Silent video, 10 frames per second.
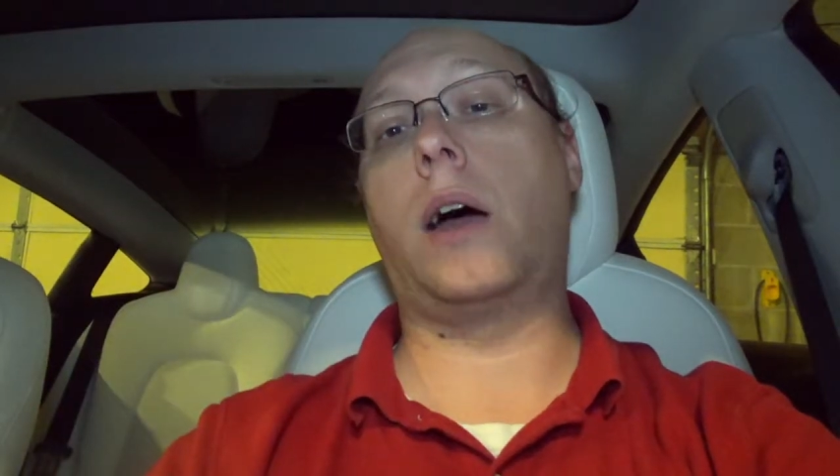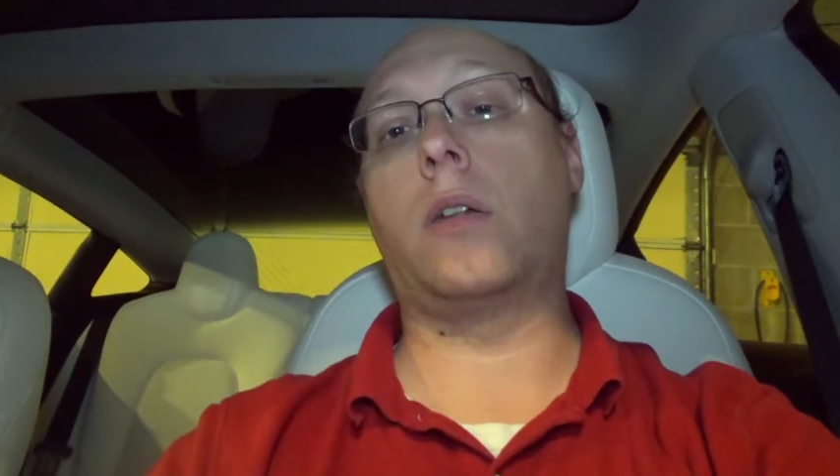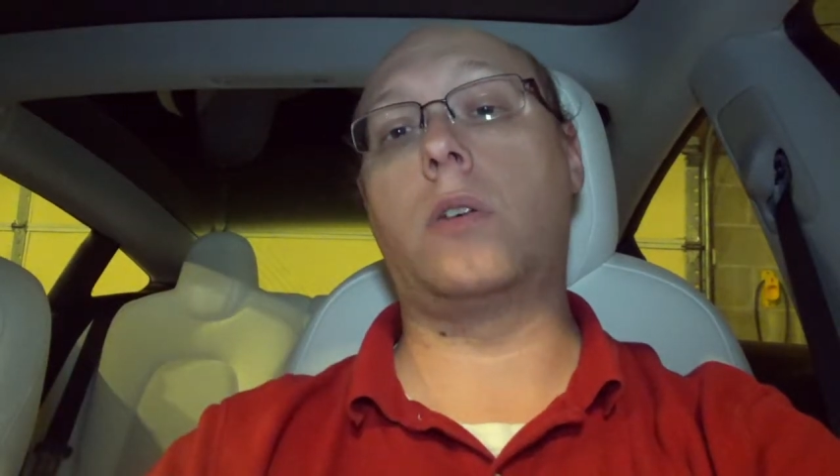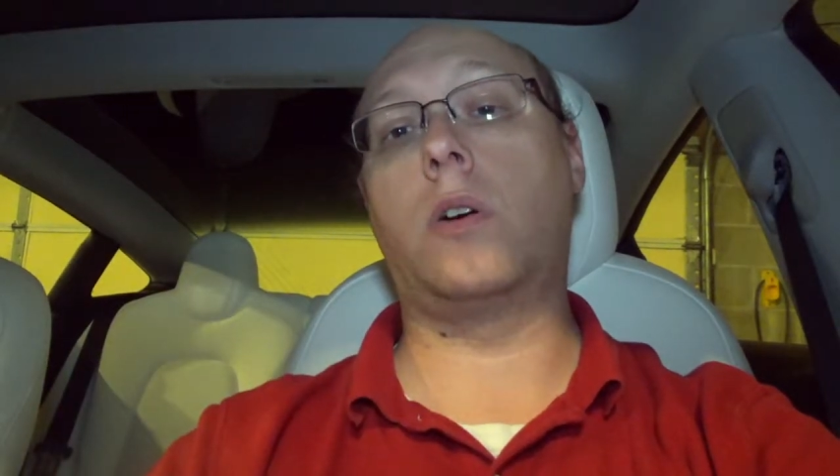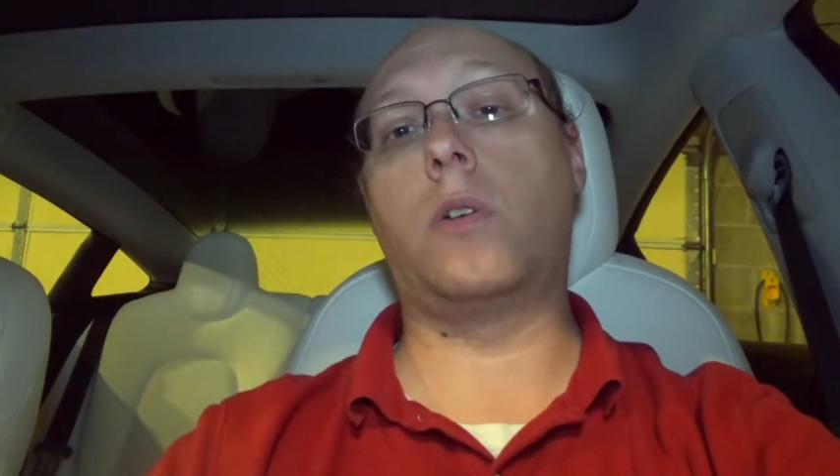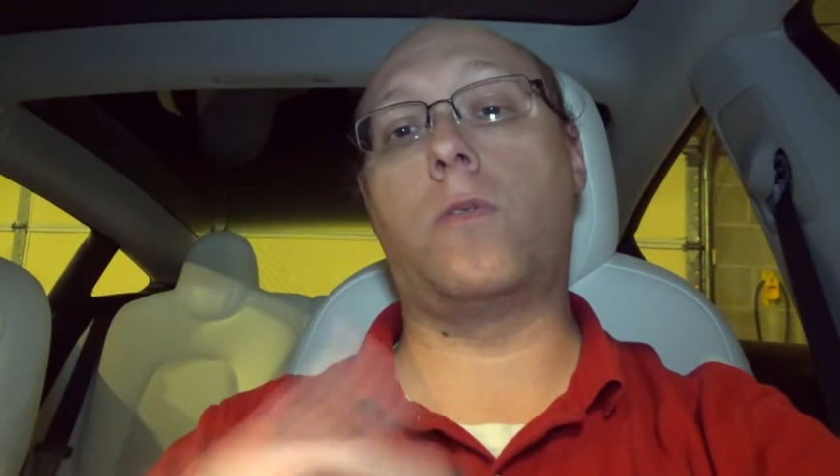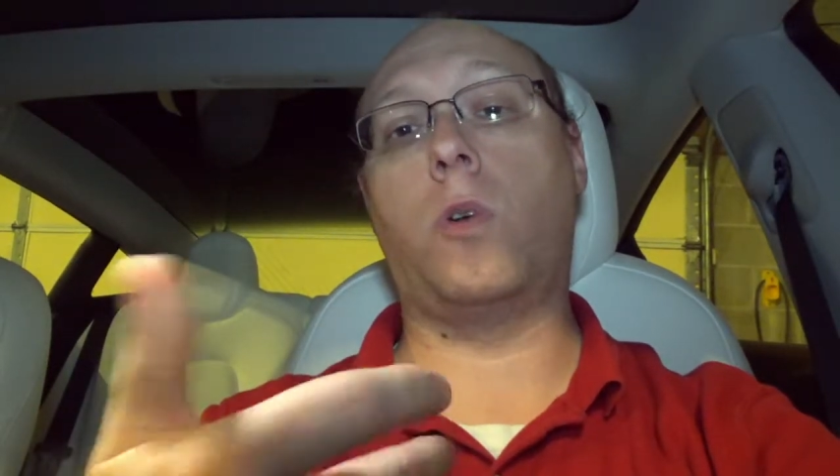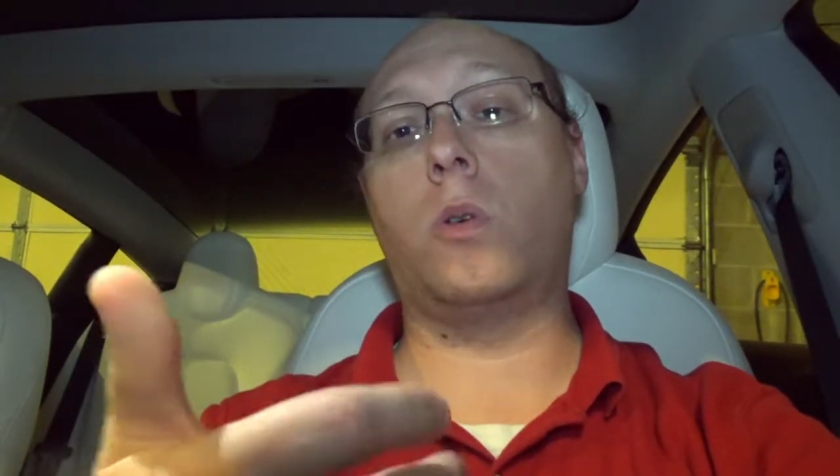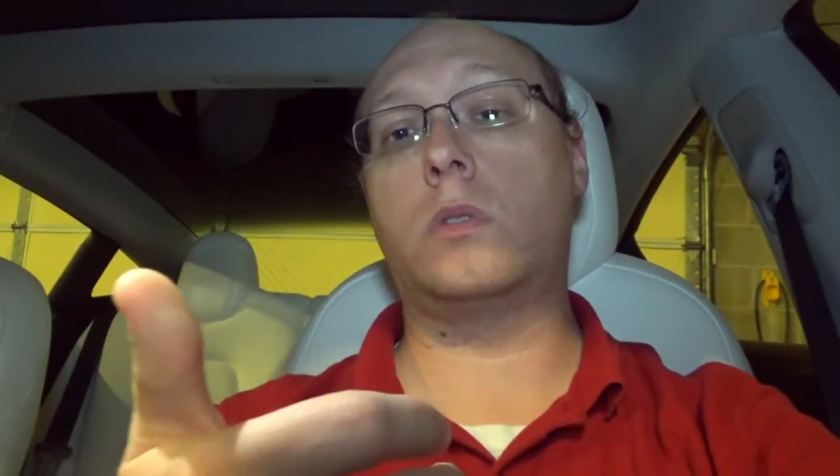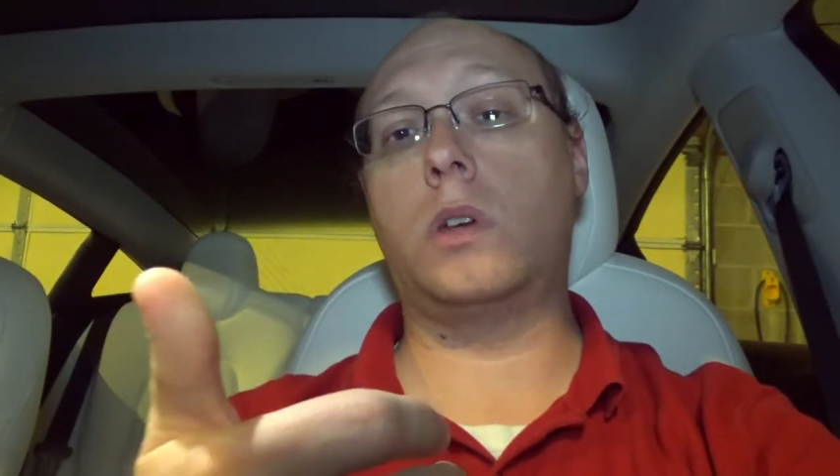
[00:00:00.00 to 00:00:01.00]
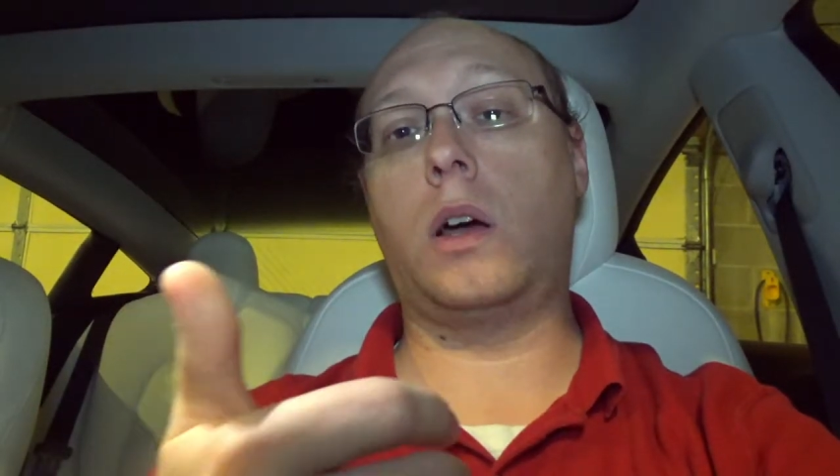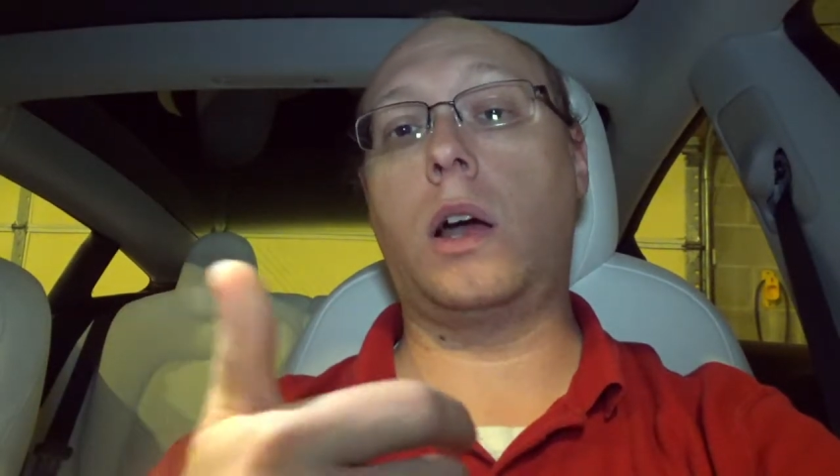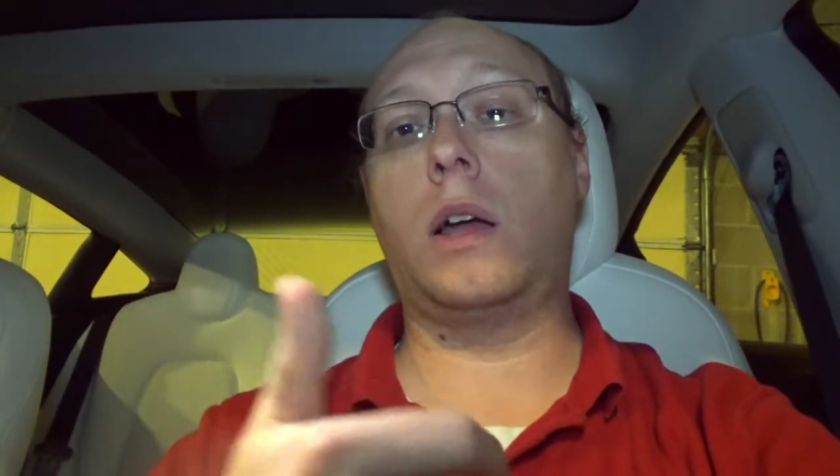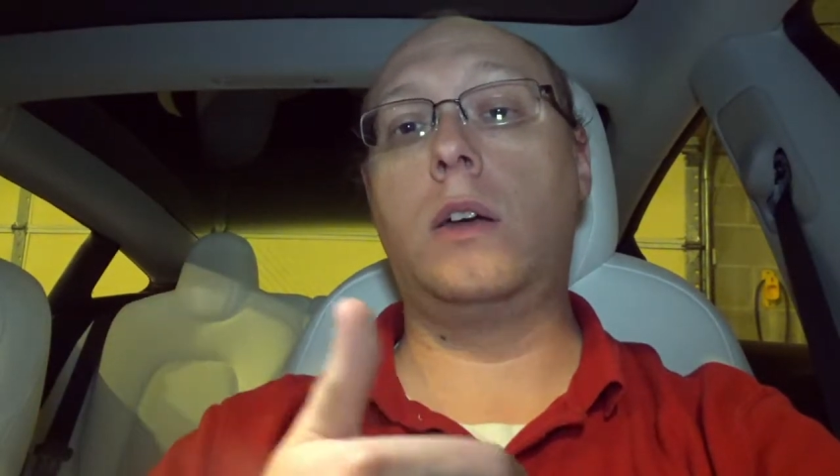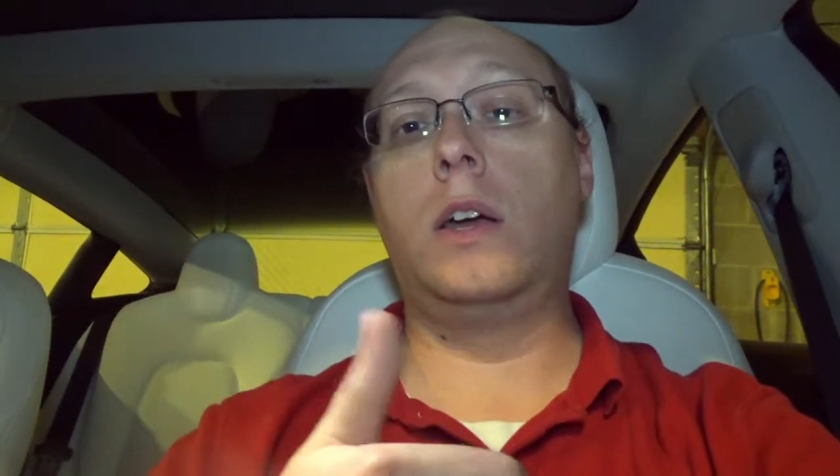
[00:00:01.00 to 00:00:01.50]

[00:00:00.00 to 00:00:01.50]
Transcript: out there. Volta.